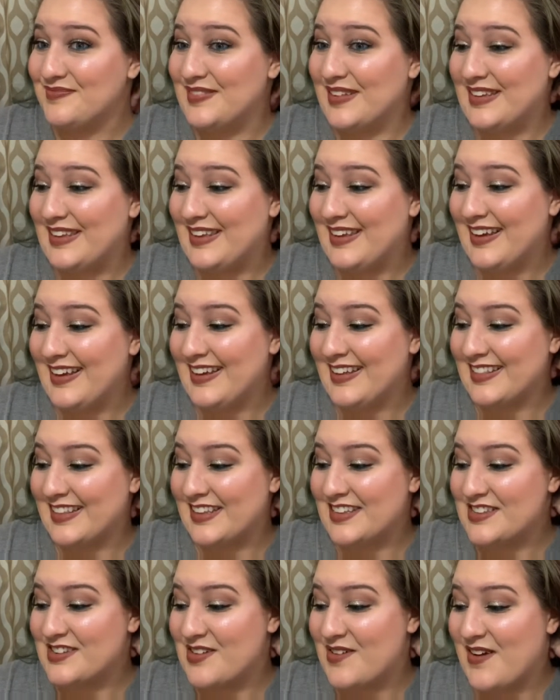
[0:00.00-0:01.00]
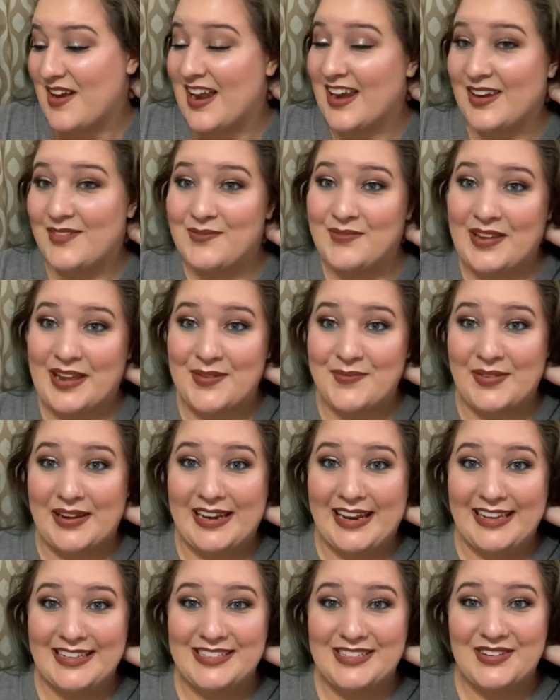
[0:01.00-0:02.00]
yeah, let's go ahead and get my
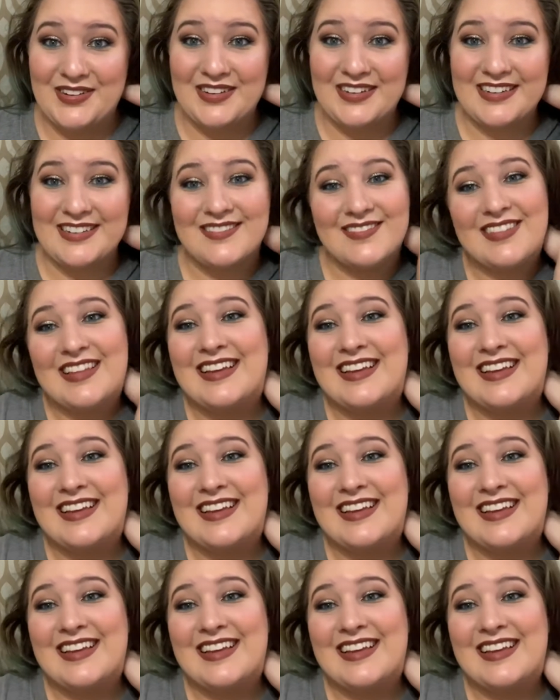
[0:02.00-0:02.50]
day started.